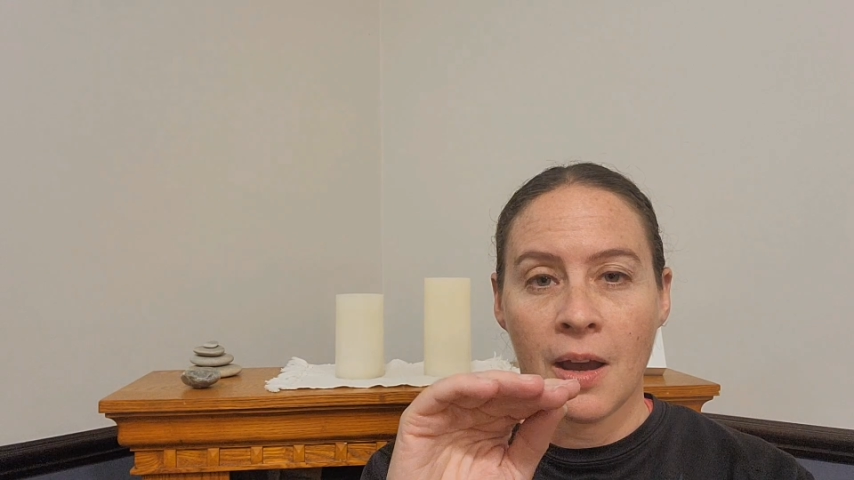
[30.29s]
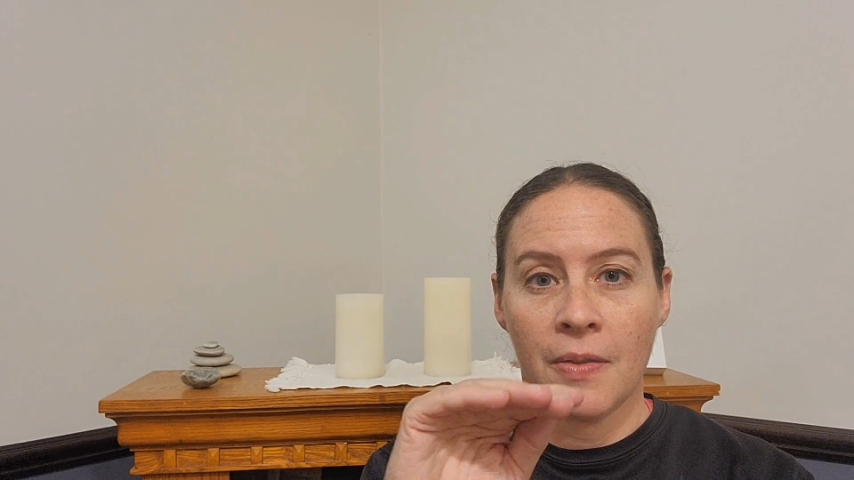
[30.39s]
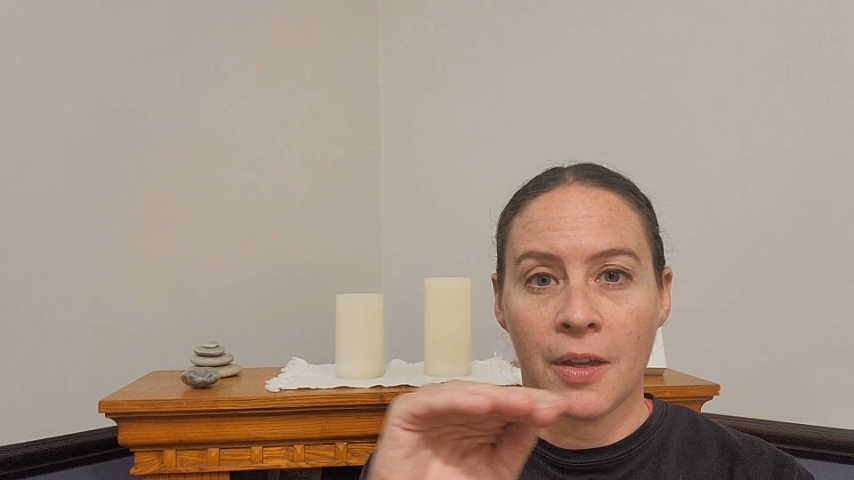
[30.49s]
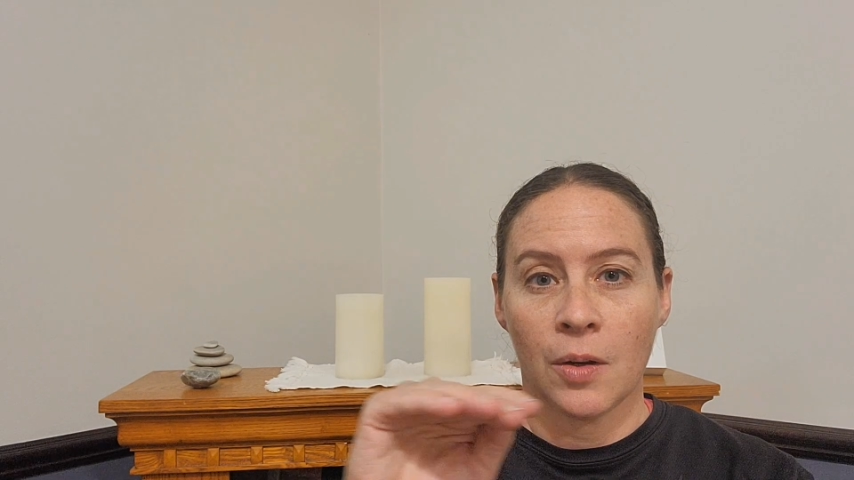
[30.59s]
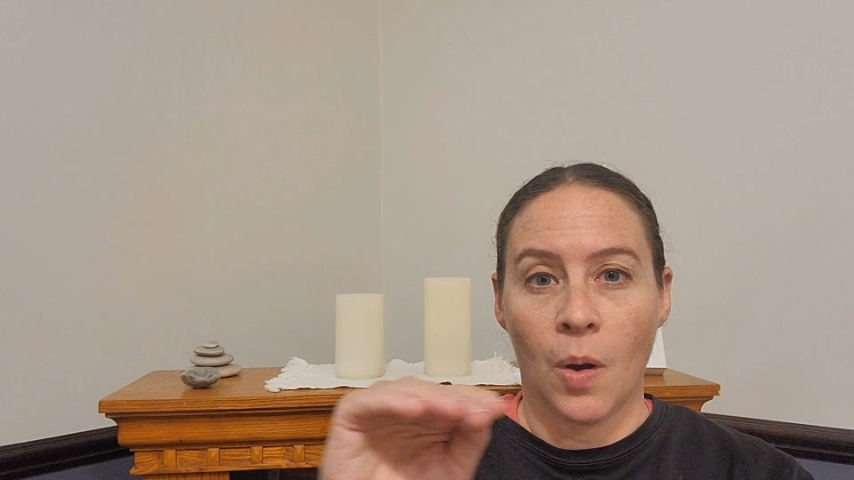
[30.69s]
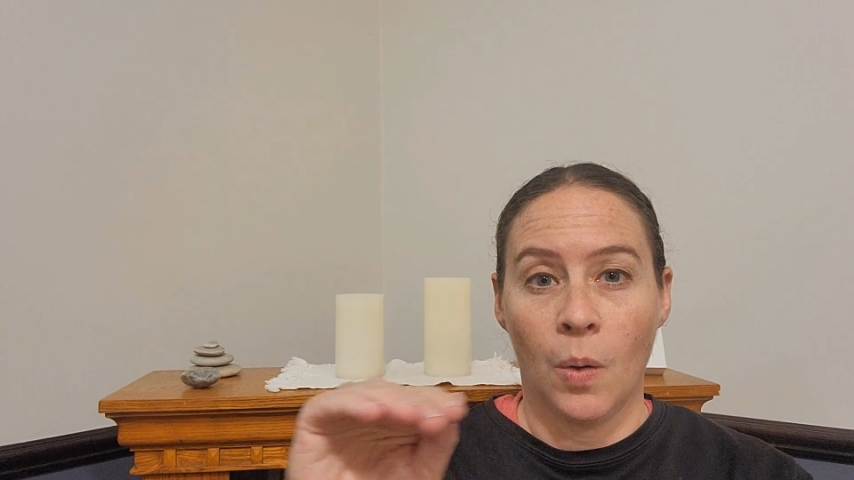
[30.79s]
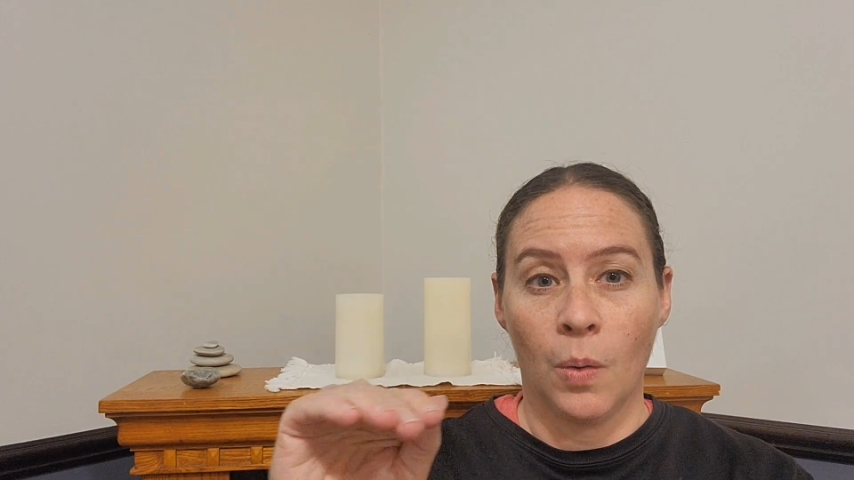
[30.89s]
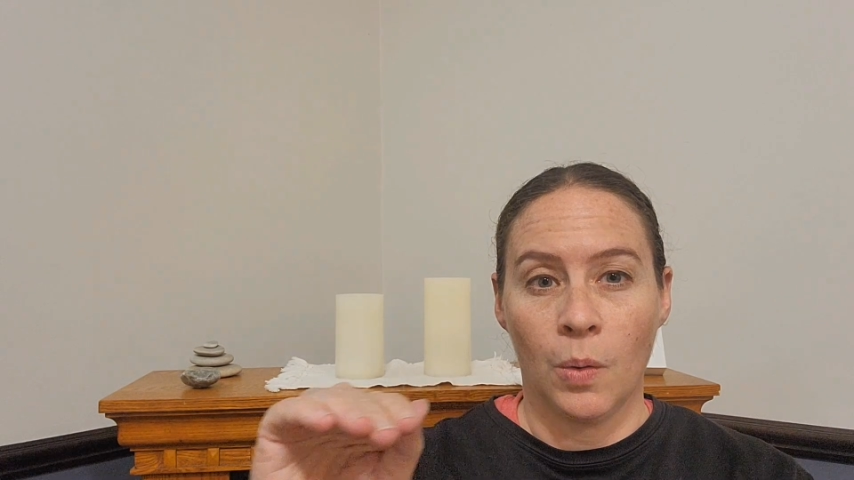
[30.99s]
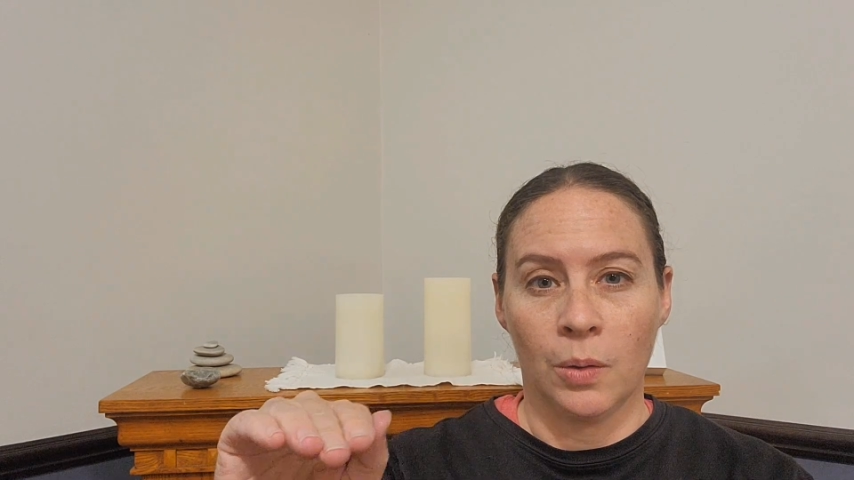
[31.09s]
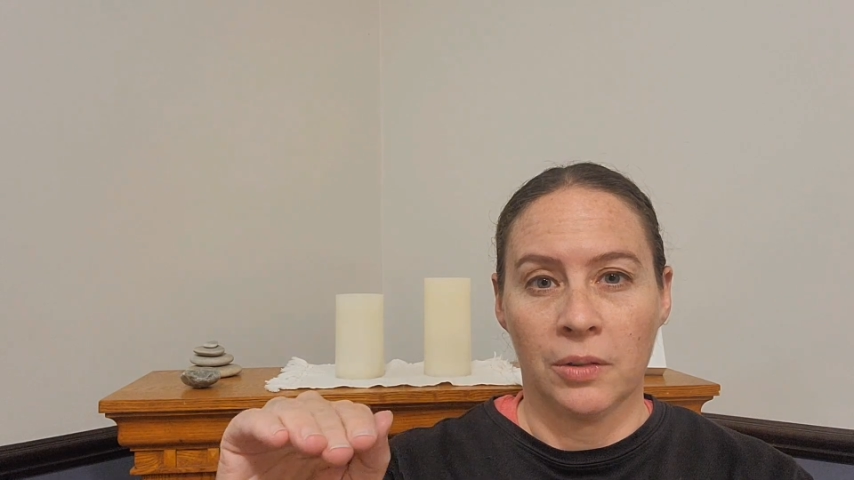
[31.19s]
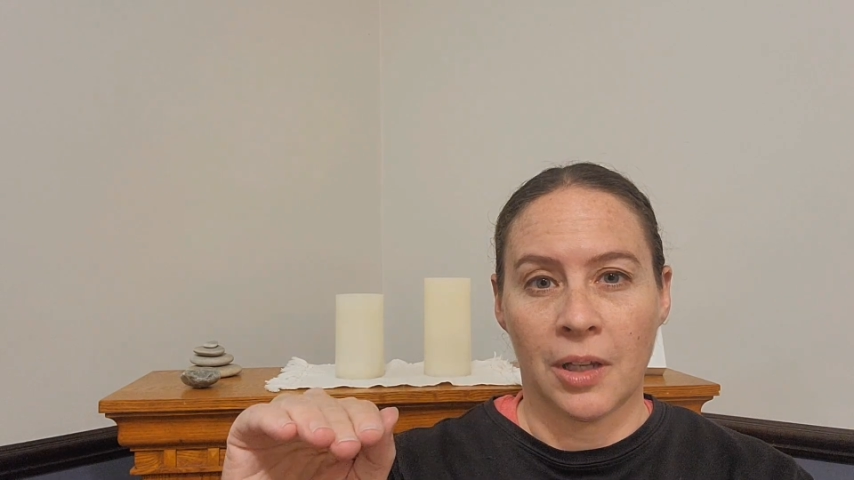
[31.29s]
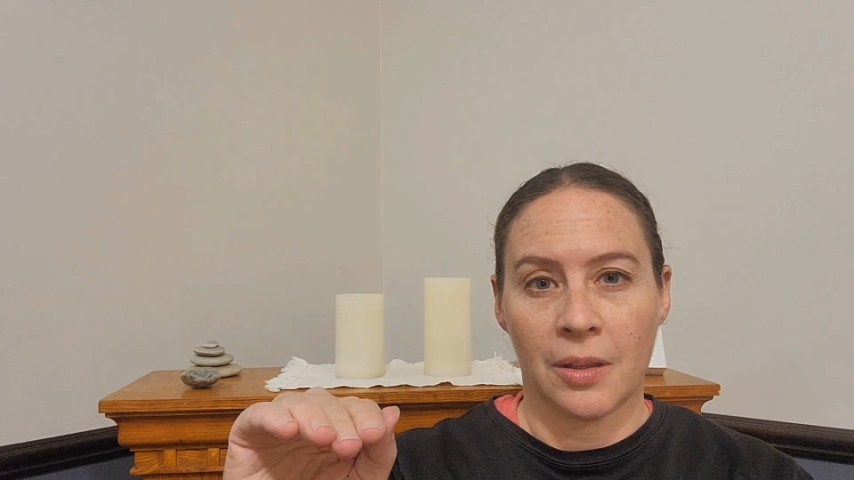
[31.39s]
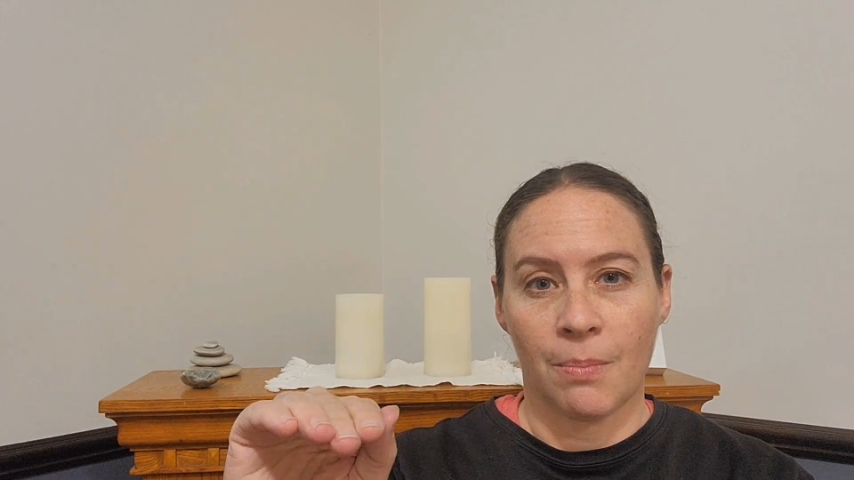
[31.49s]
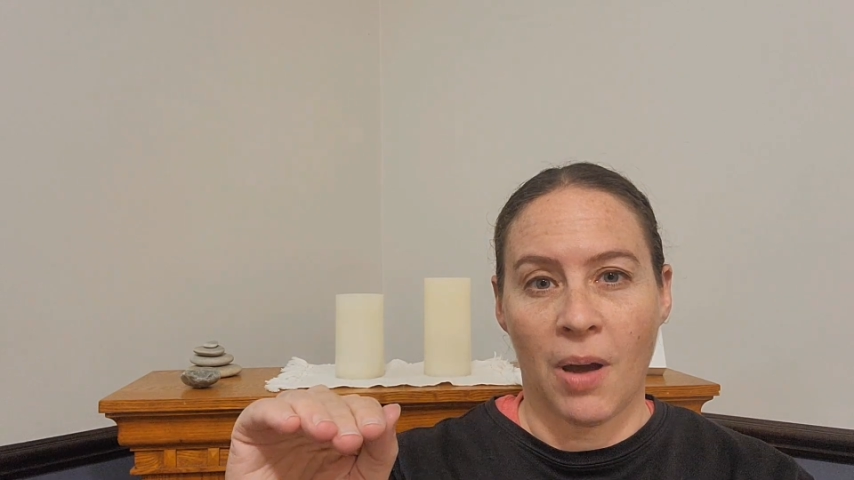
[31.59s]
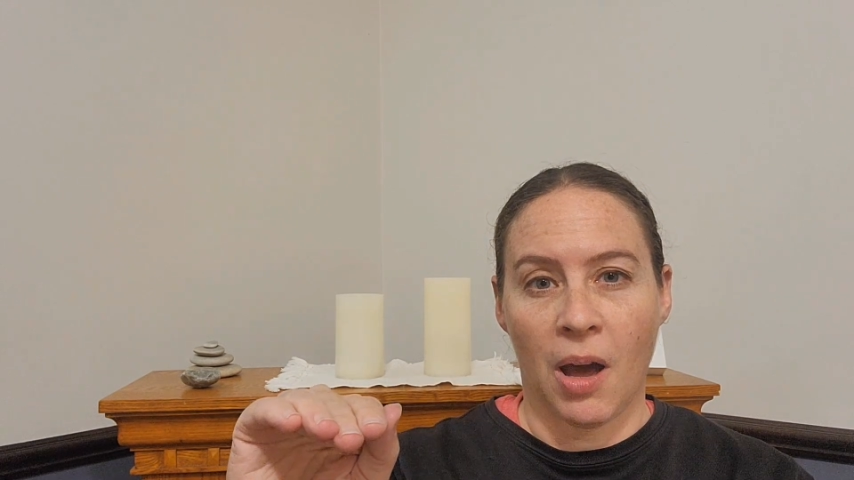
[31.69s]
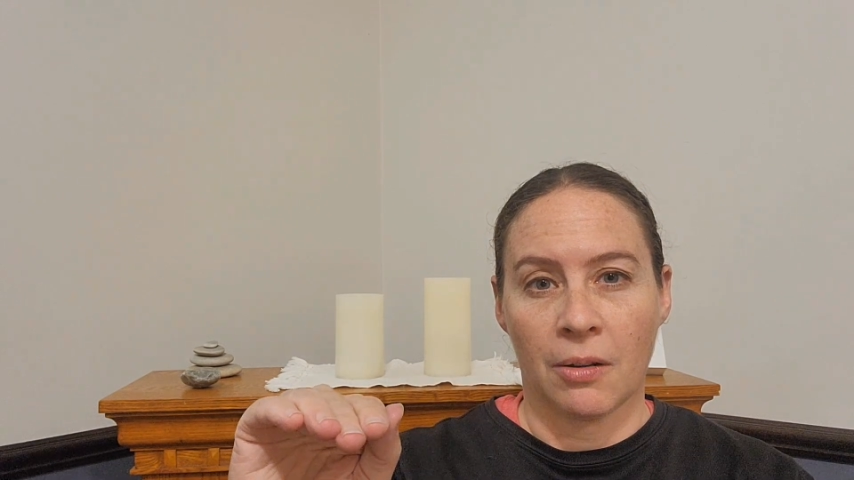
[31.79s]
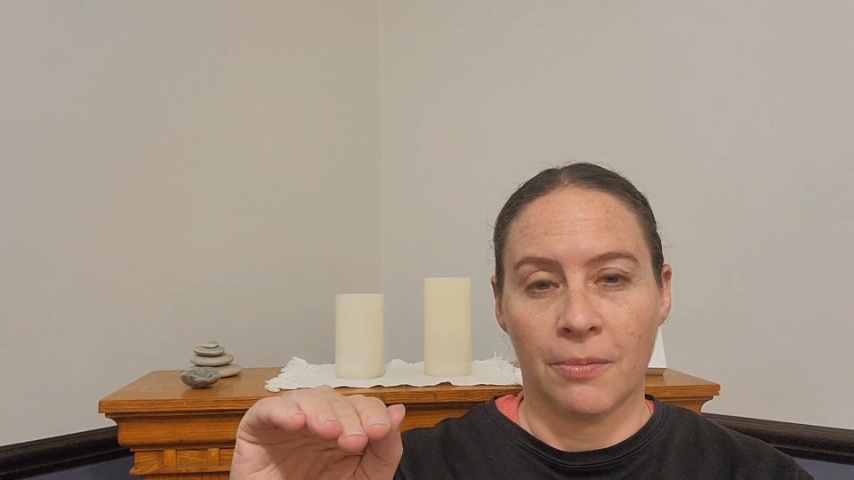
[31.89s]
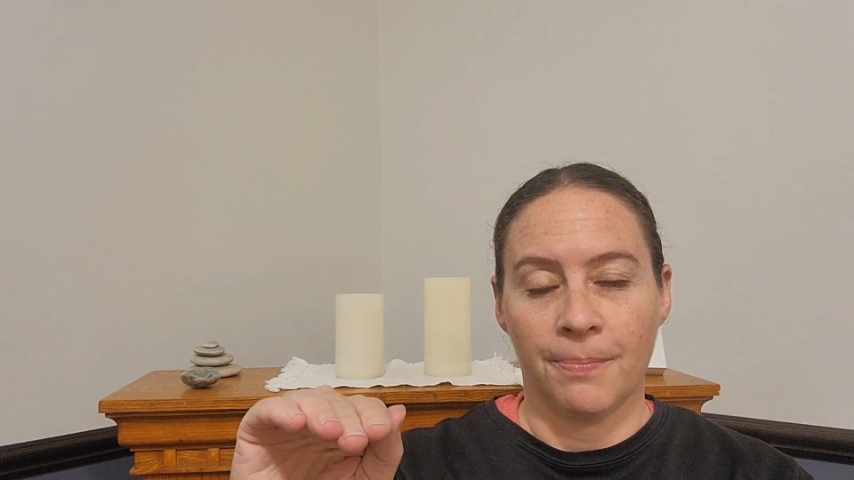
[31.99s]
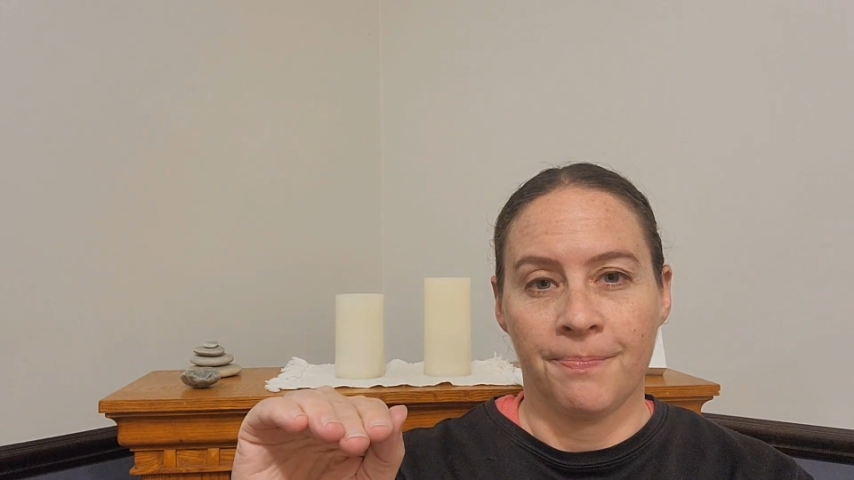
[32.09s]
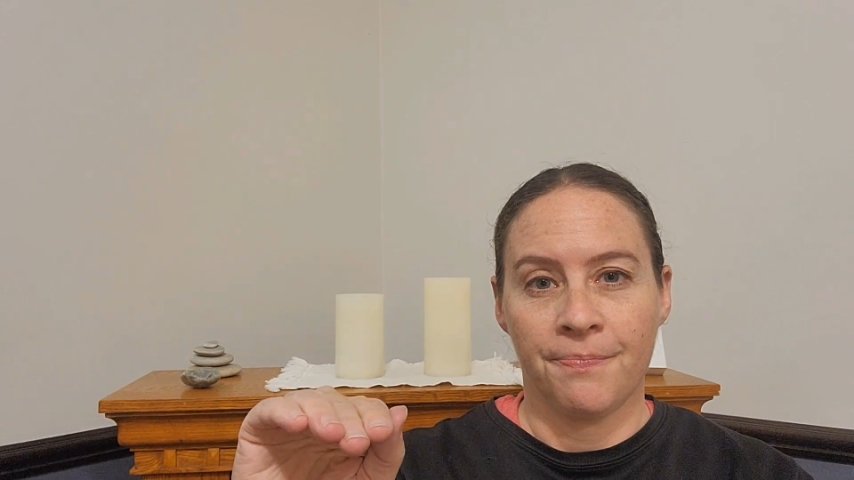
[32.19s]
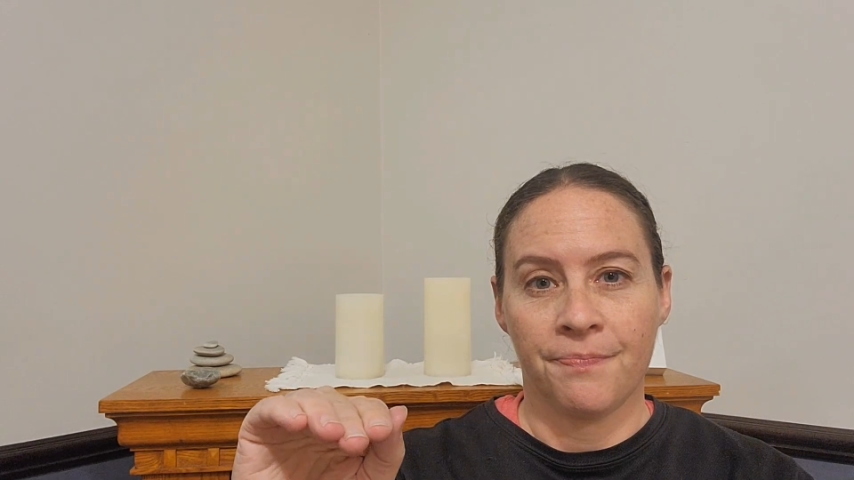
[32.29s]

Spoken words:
and then hold at the bottom.